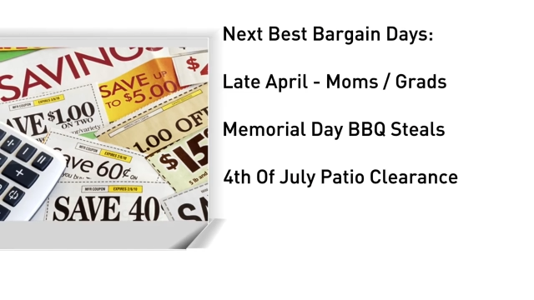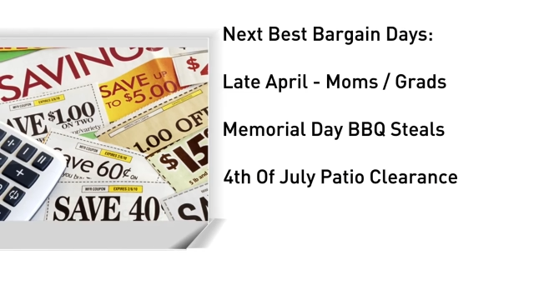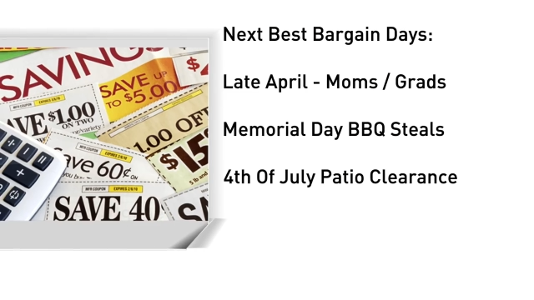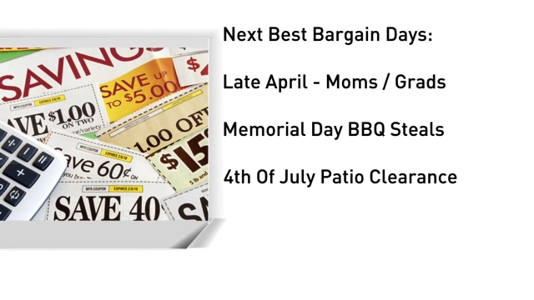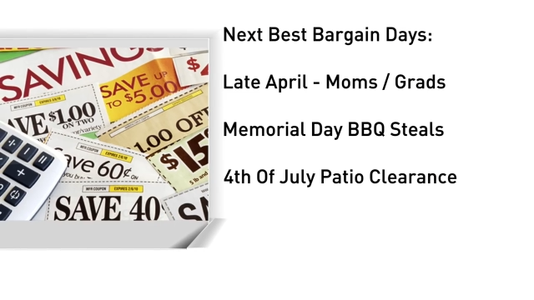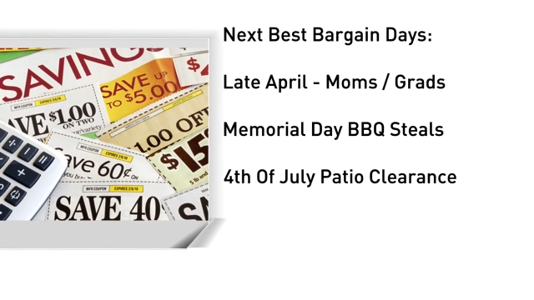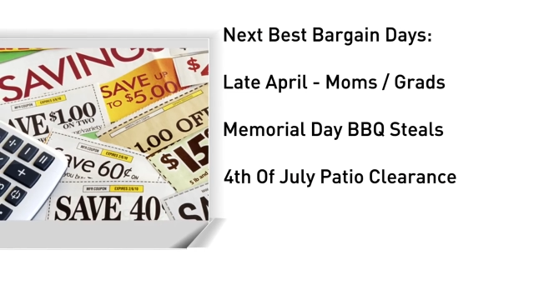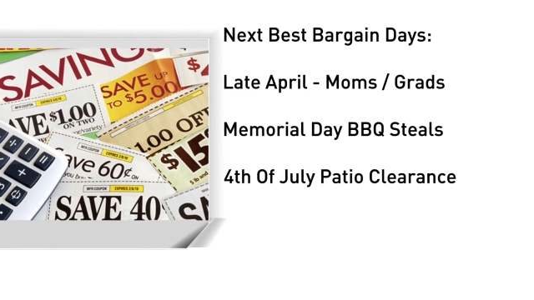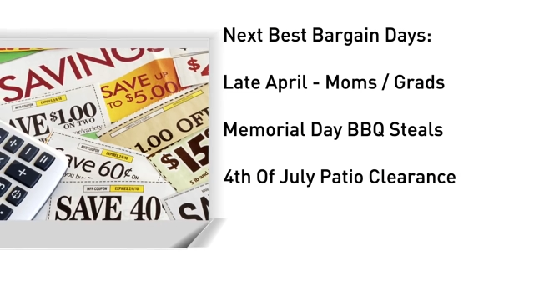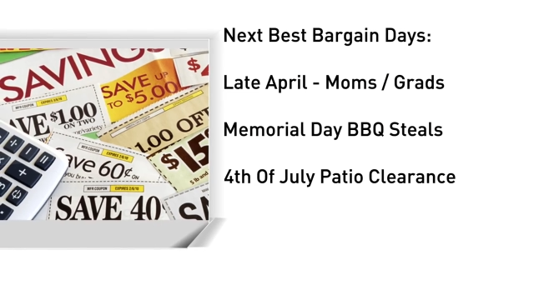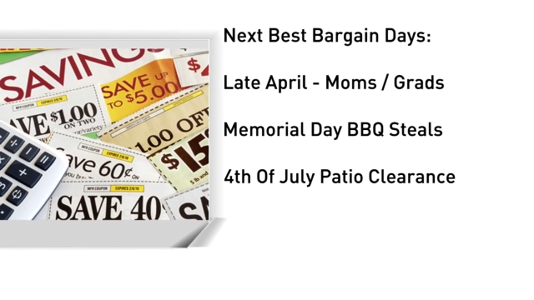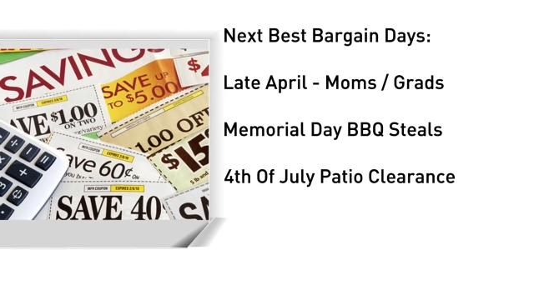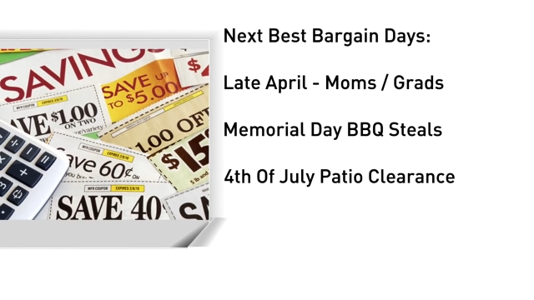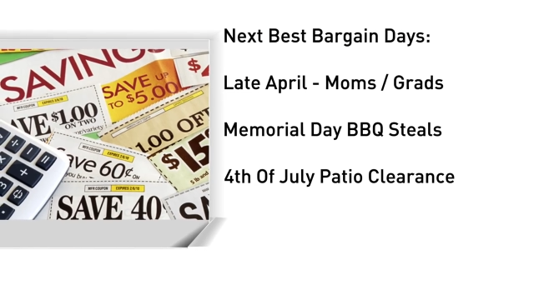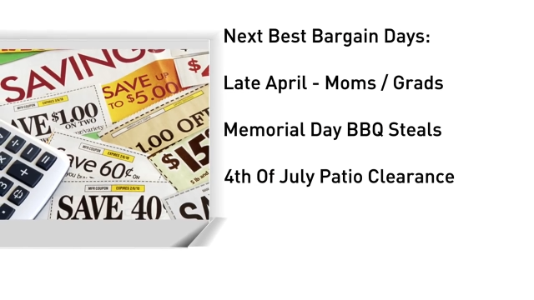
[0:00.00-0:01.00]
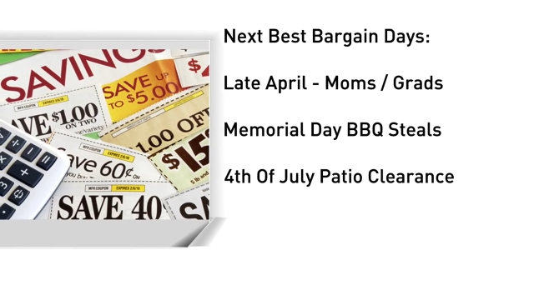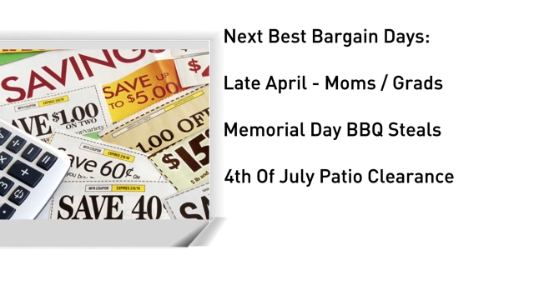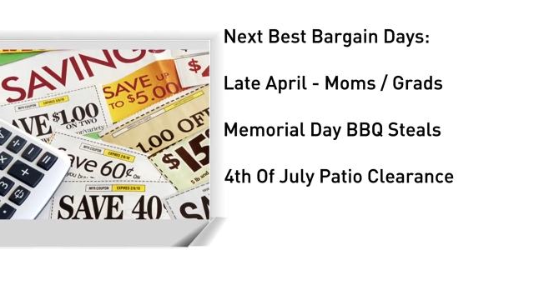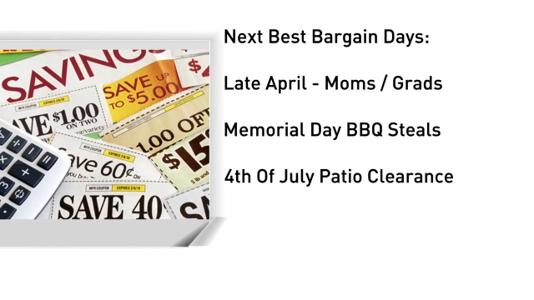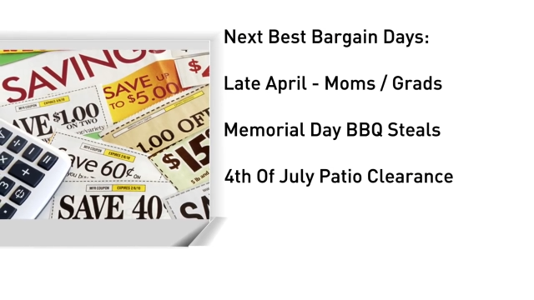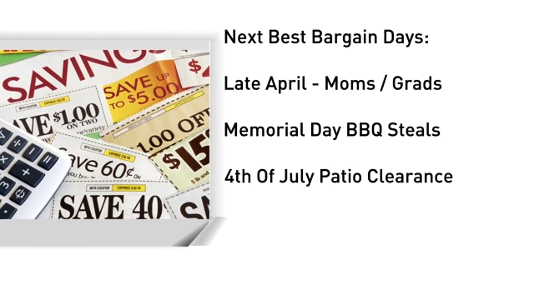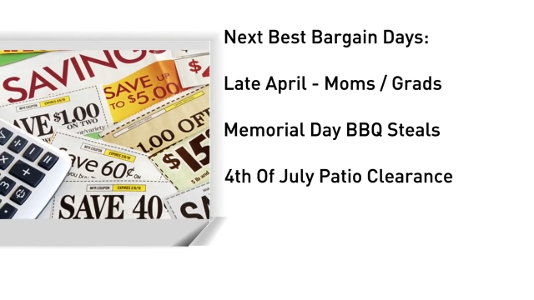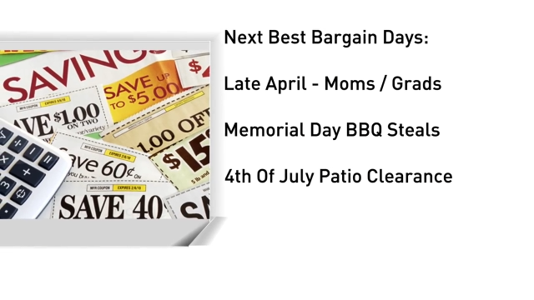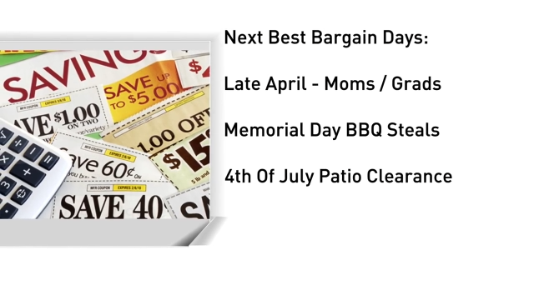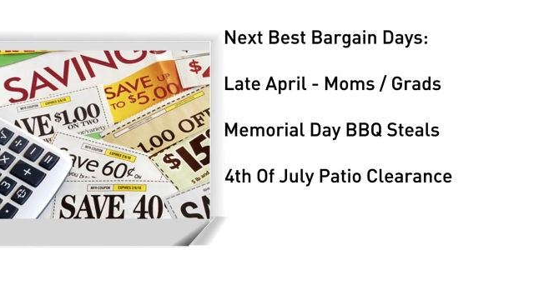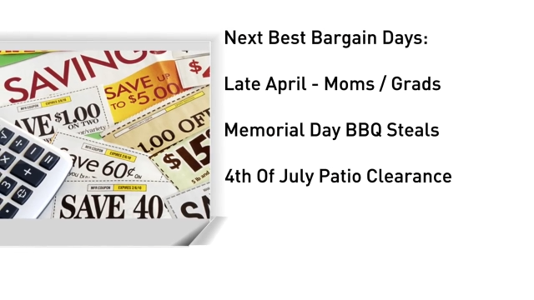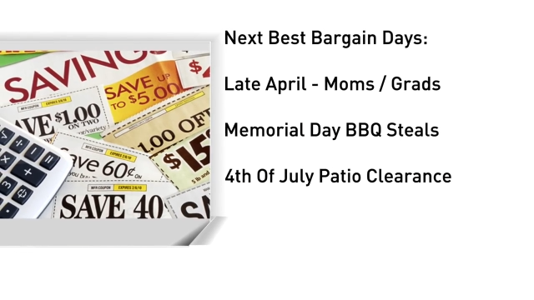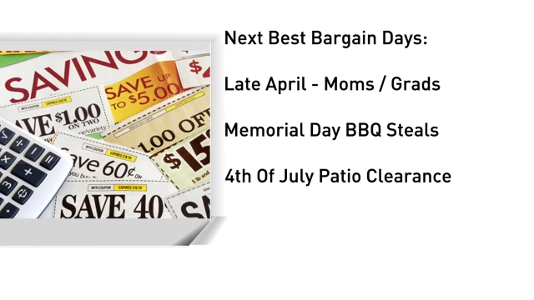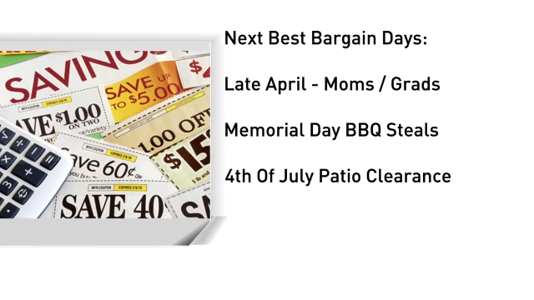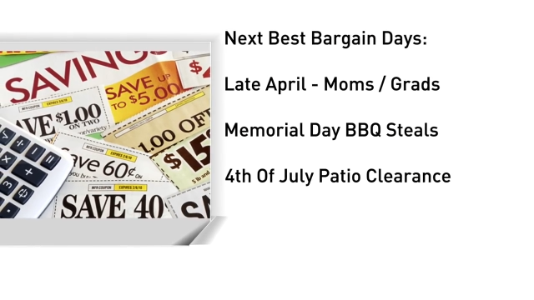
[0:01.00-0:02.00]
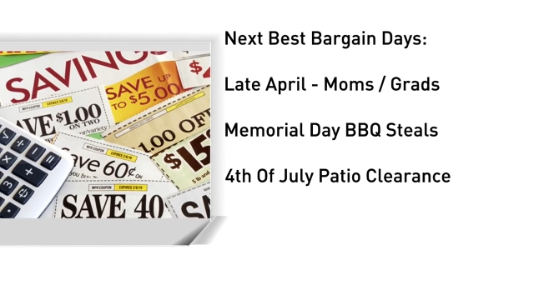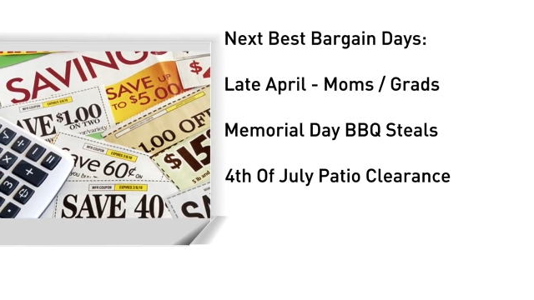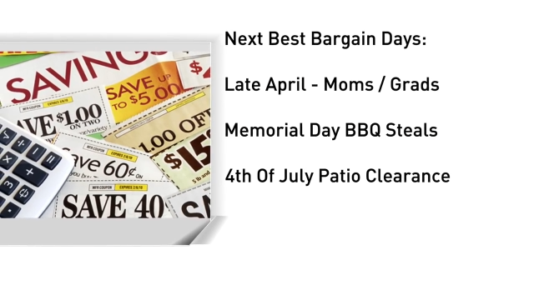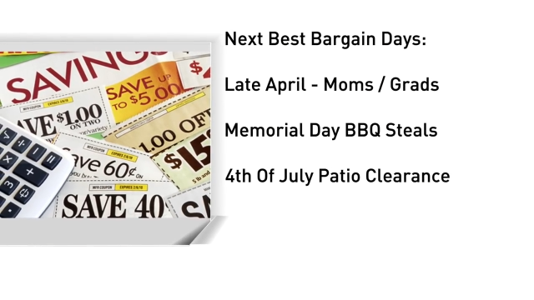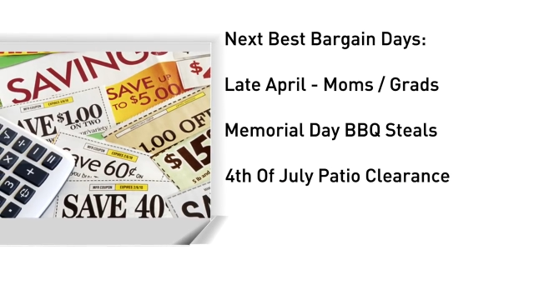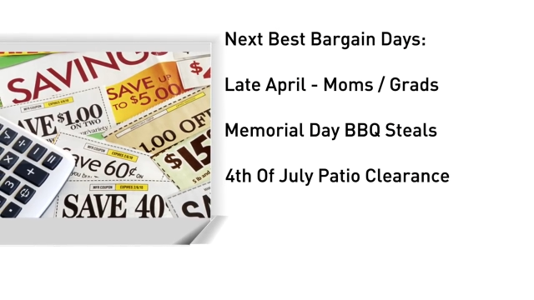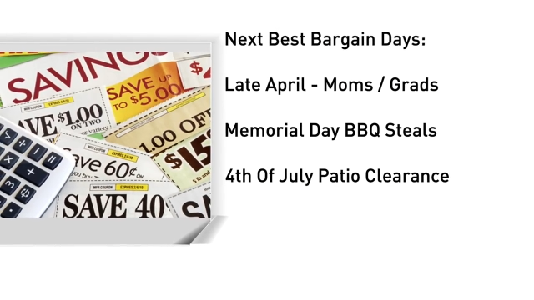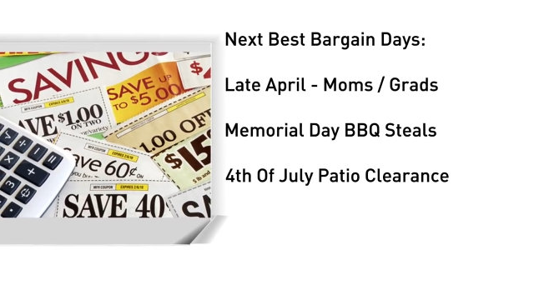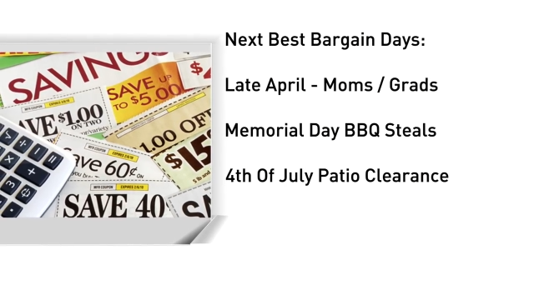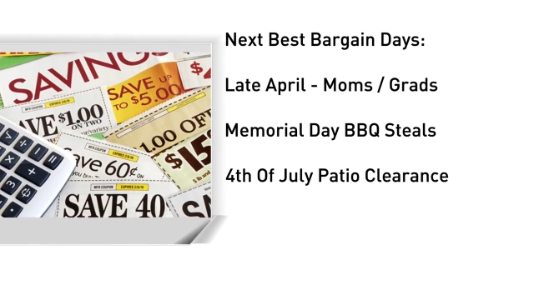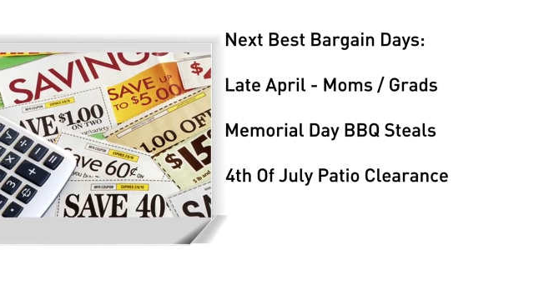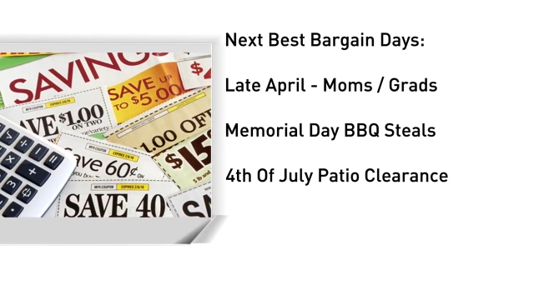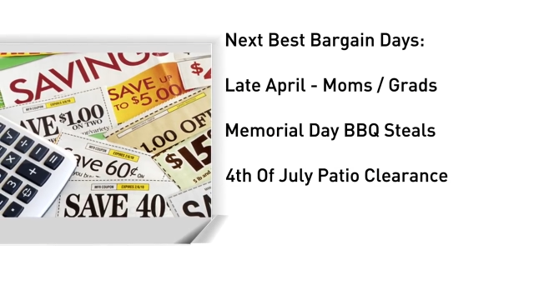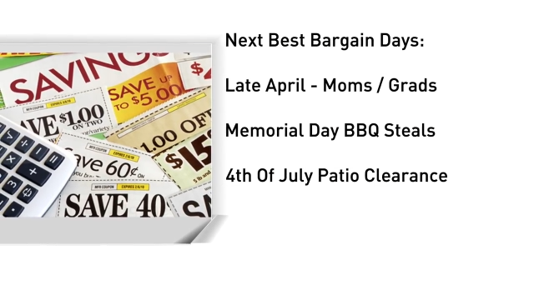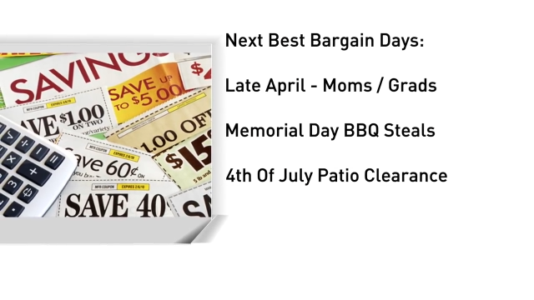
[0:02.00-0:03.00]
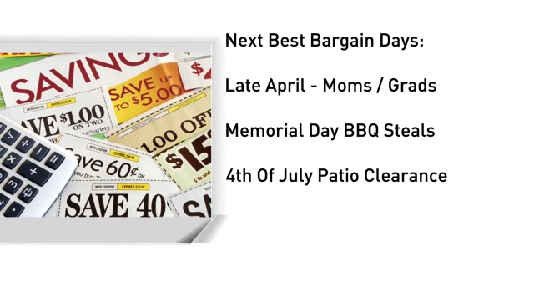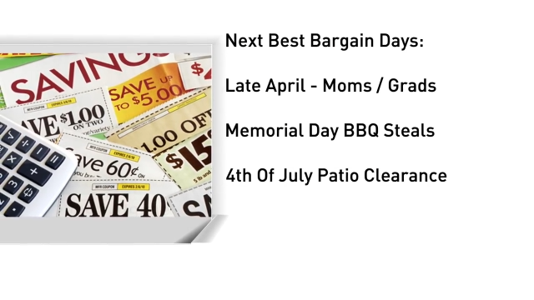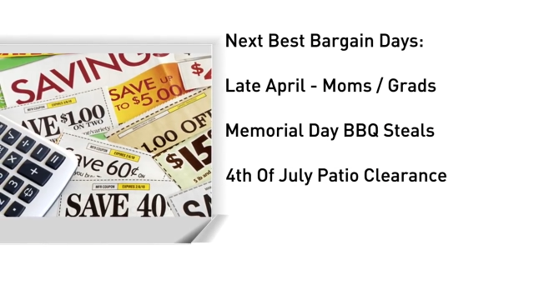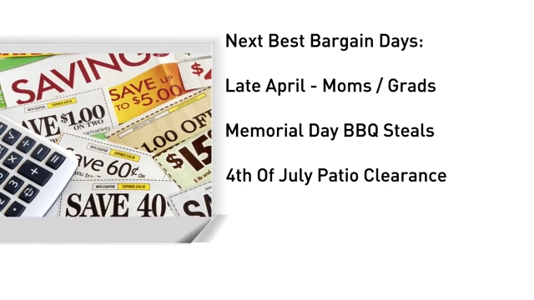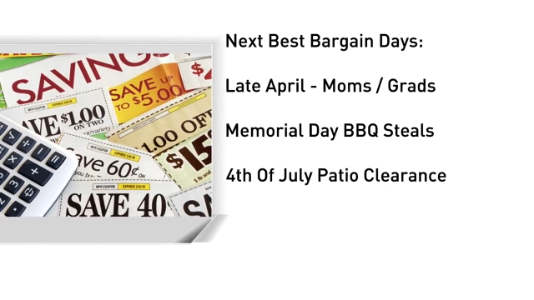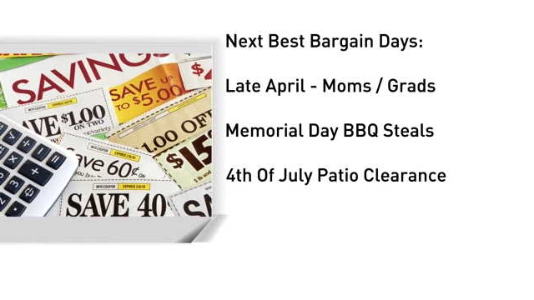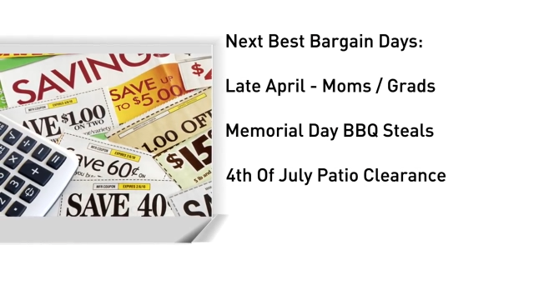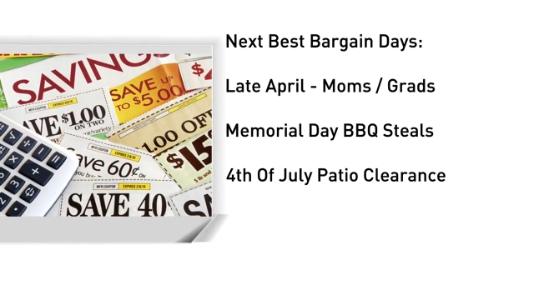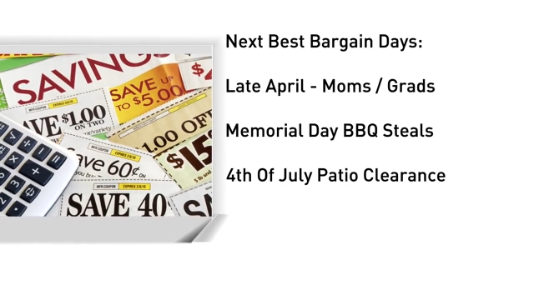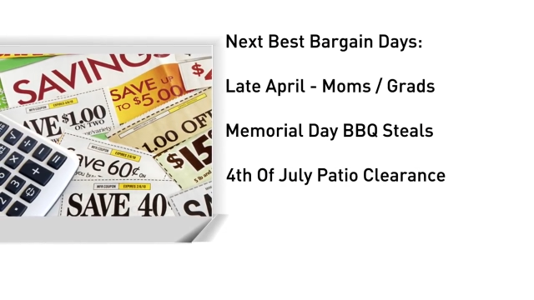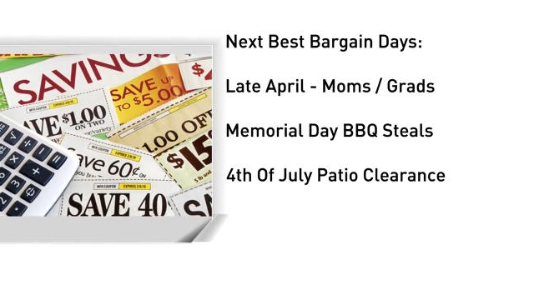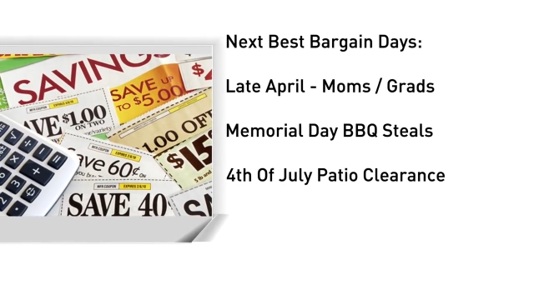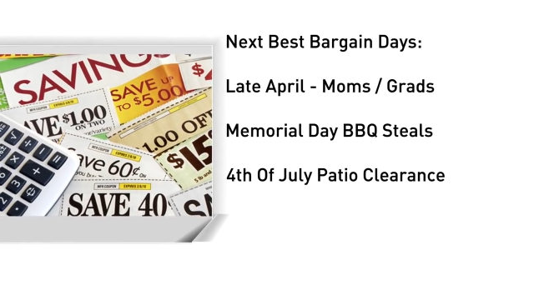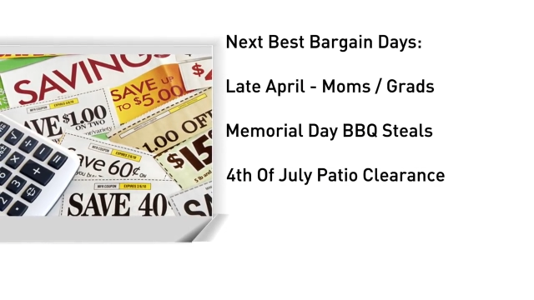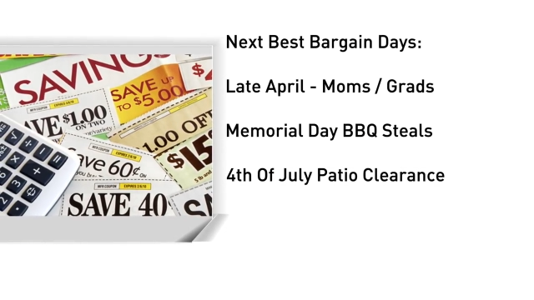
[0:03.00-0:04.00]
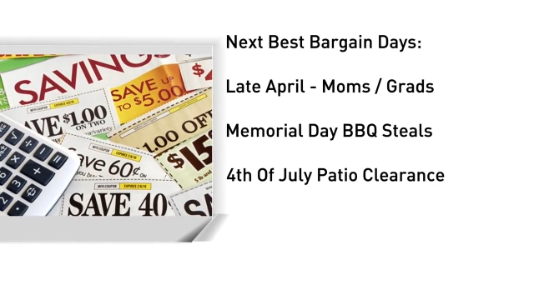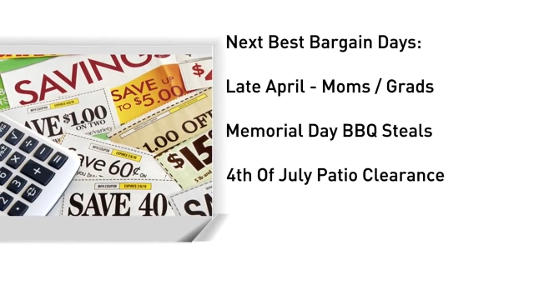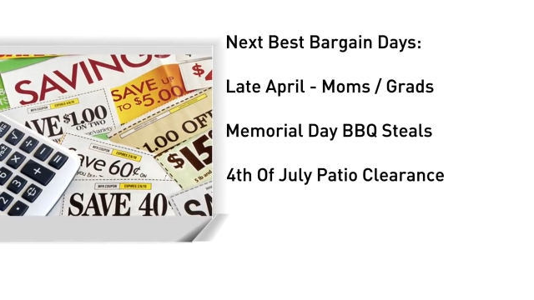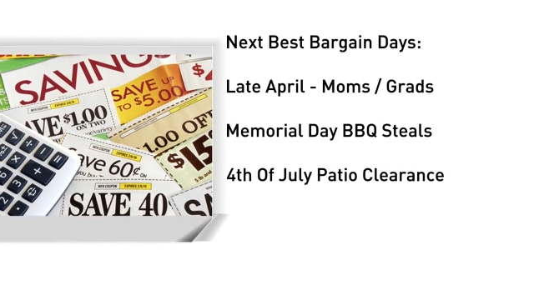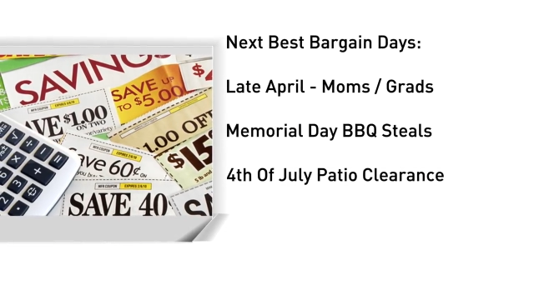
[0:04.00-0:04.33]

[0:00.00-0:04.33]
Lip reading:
Nobody's mouth can be seen.